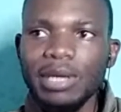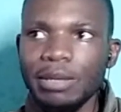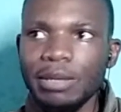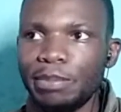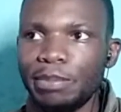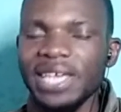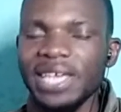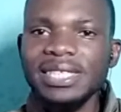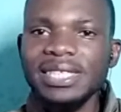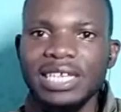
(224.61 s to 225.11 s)

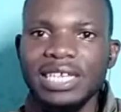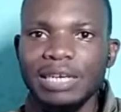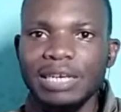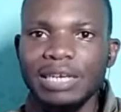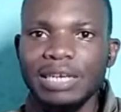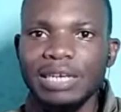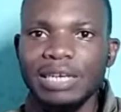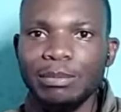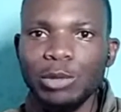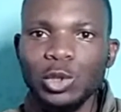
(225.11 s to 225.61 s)
base in
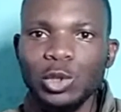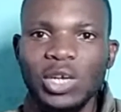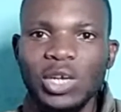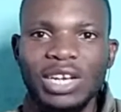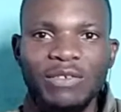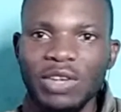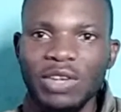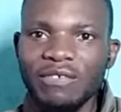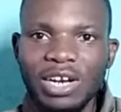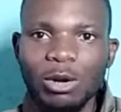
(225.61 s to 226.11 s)
Botswana
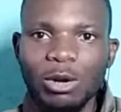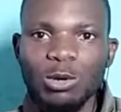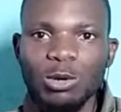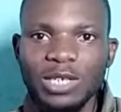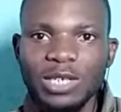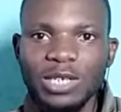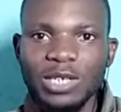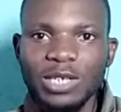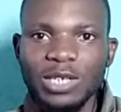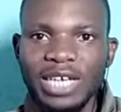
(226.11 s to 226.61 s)
for a very
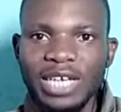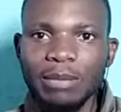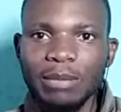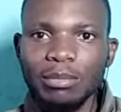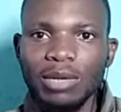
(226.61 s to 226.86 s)
long time.